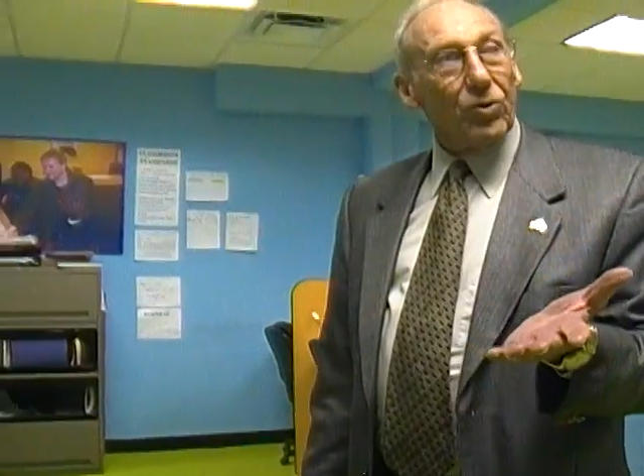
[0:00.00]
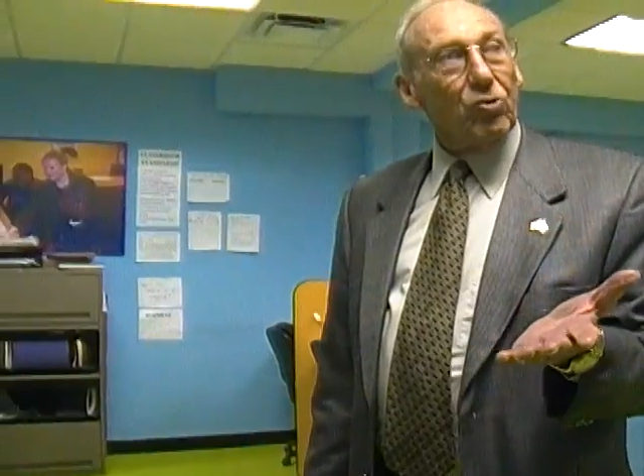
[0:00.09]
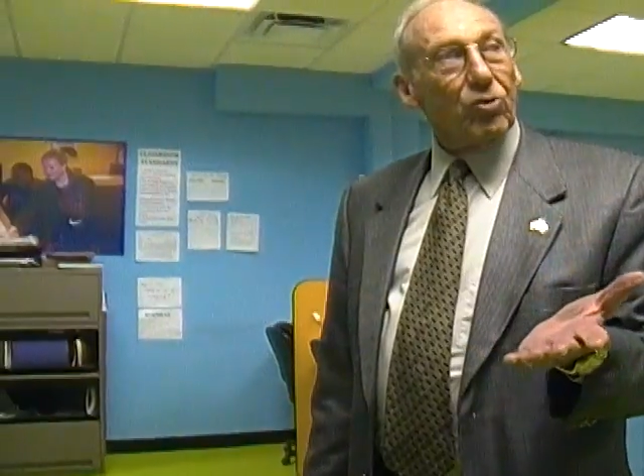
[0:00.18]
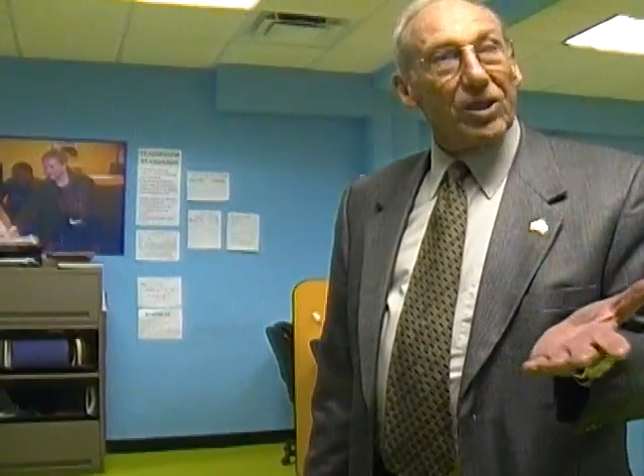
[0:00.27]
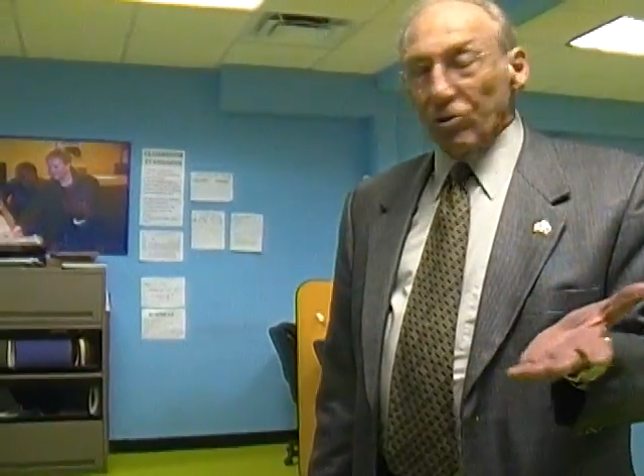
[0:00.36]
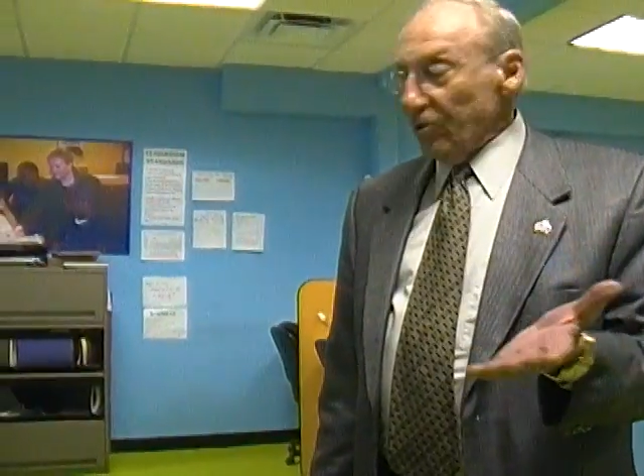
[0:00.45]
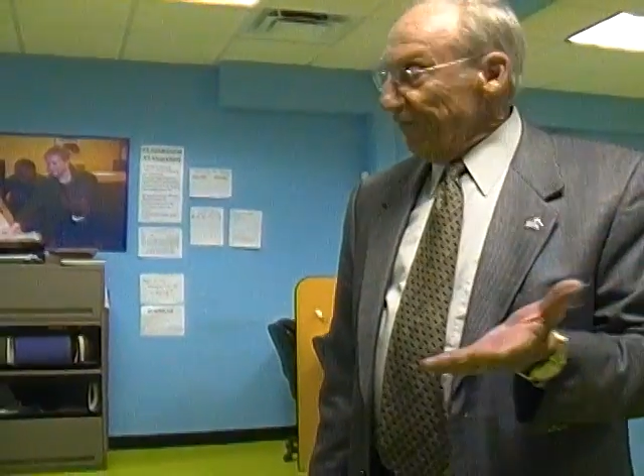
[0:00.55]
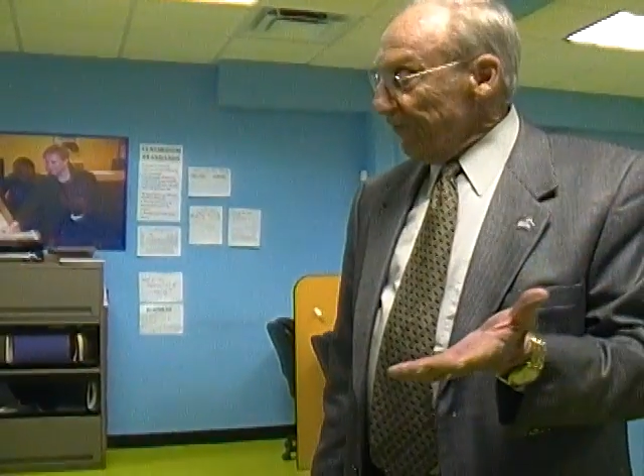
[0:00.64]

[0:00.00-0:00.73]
Well, you killed a